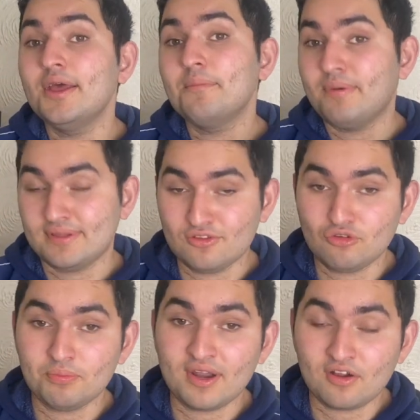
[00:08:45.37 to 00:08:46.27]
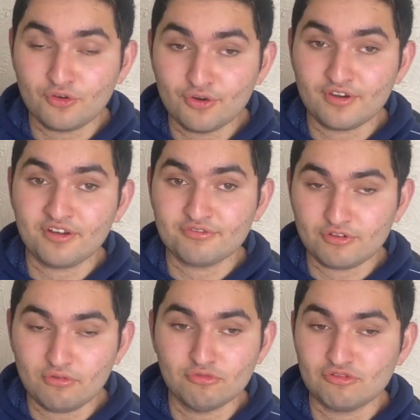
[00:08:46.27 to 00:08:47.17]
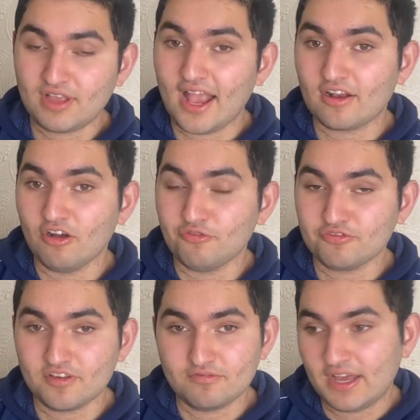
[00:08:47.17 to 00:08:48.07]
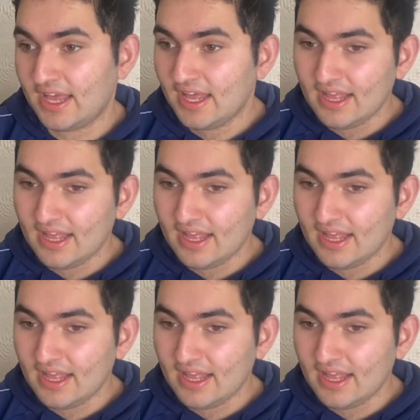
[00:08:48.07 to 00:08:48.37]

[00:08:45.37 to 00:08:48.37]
But I think Dortmund are good enough to also get a goal from somewhere.